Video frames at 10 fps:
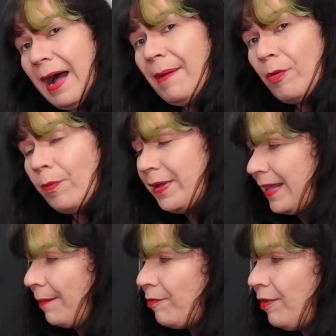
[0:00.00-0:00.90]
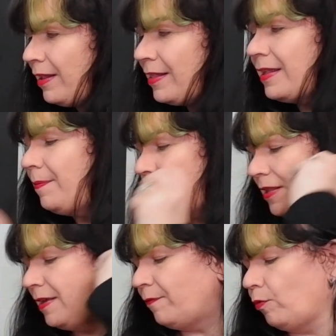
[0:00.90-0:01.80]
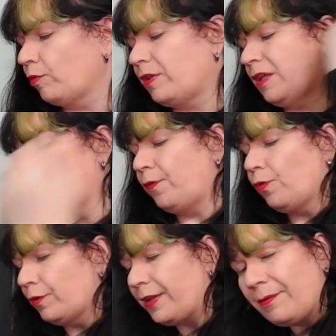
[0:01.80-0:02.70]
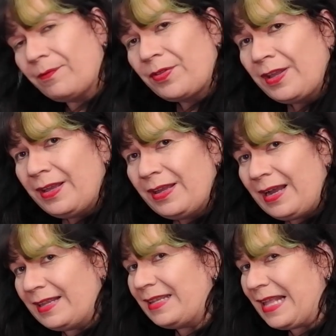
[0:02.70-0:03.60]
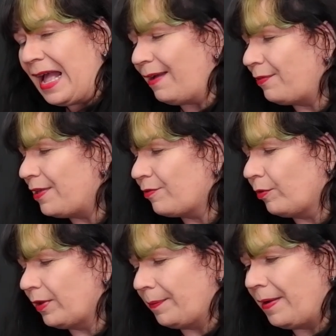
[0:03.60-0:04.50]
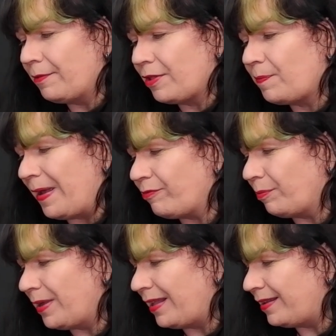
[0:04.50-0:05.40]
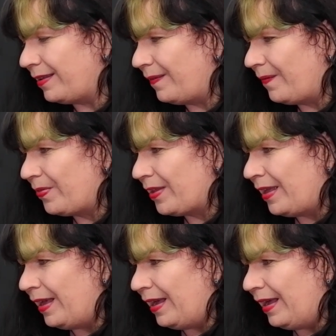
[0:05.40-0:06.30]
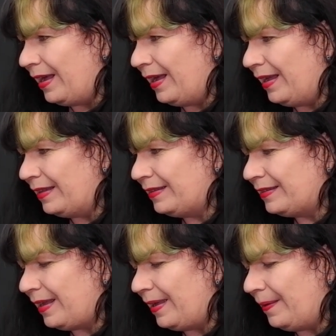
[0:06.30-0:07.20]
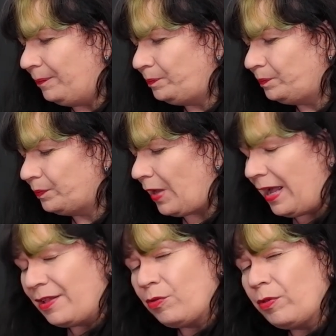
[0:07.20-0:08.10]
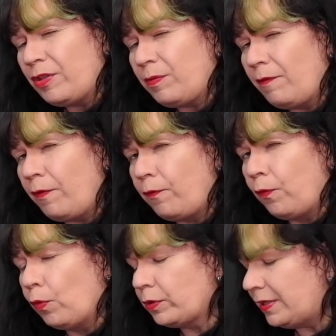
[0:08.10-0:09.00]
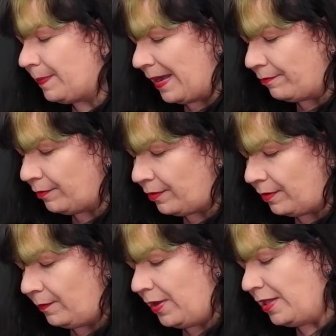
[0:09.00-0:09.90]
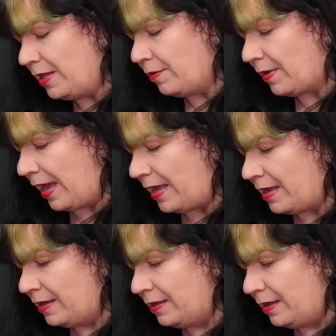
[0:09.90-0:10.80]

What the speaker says: I bought me an Amstrad CPC 464. Now, I didn't have these growing up. I was a Spectrum kid. And I saw this one for £40 in the UK.